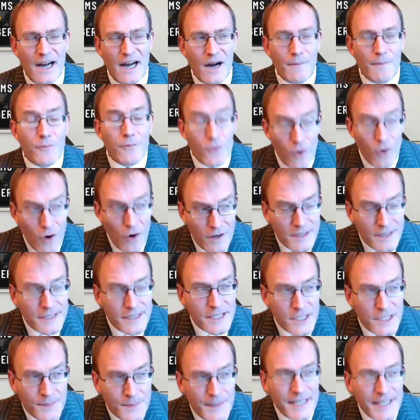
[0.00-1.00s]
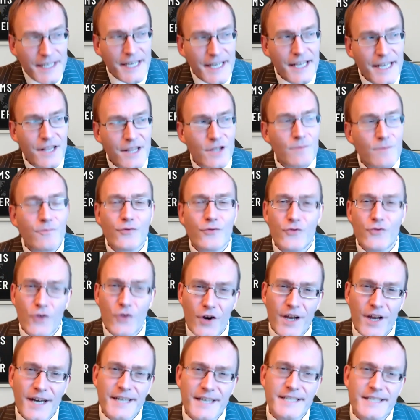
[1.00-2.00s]
Broadly speaking, the
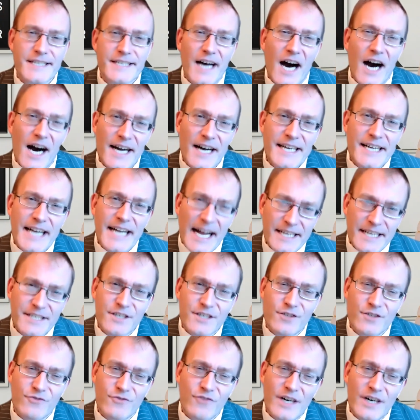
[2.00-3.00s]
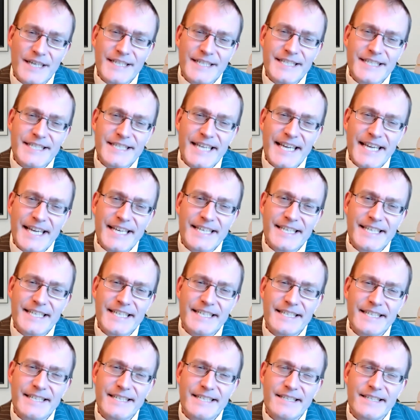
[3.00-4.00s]
products are categorized
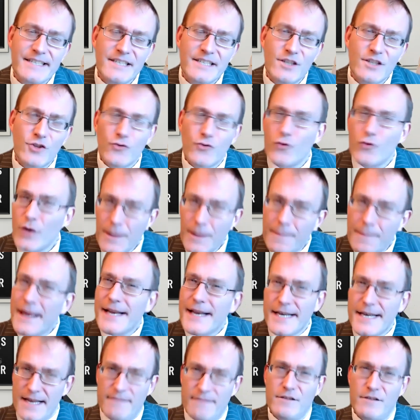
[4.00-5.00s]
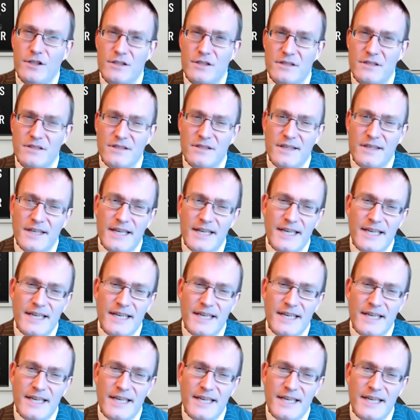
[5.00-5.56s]
in 3 main levels.